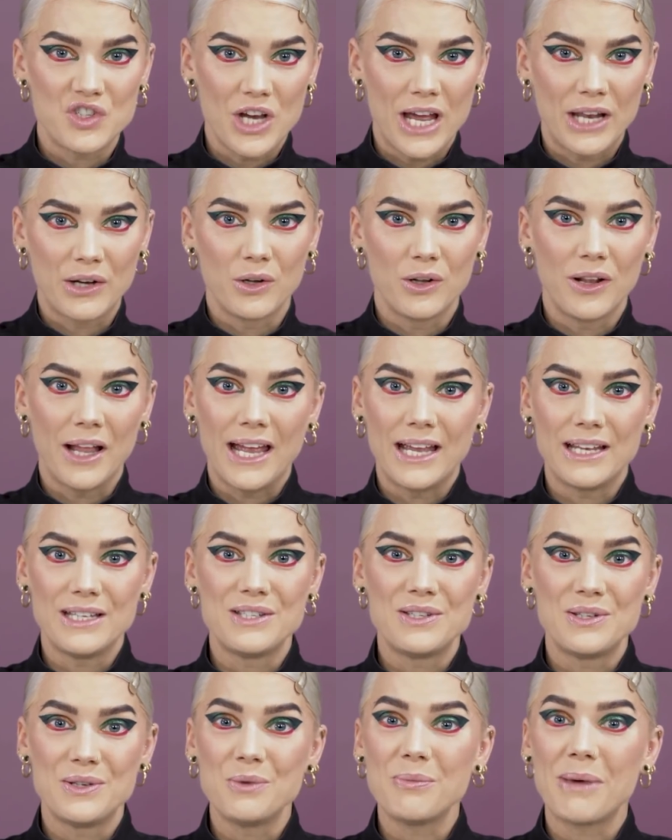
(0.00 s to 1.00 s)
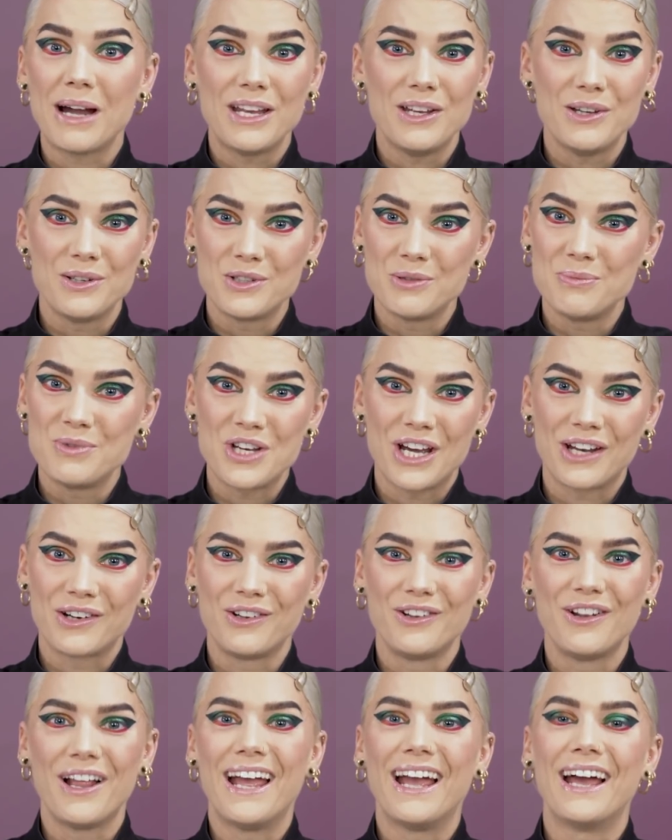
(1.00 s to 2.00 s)
channel and to my YouTube
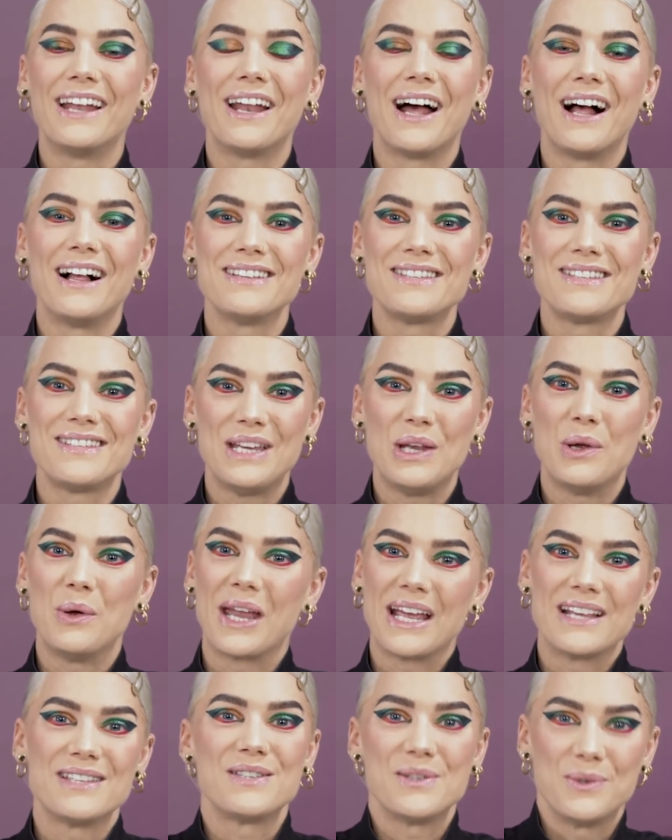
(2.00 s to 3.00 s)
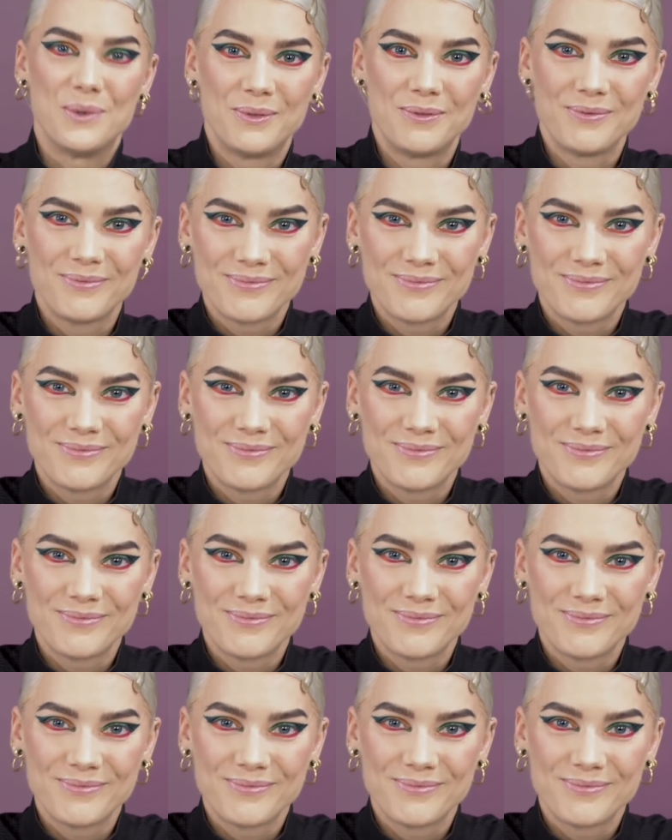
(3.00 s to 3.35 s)
channel, and I'll see you again soon.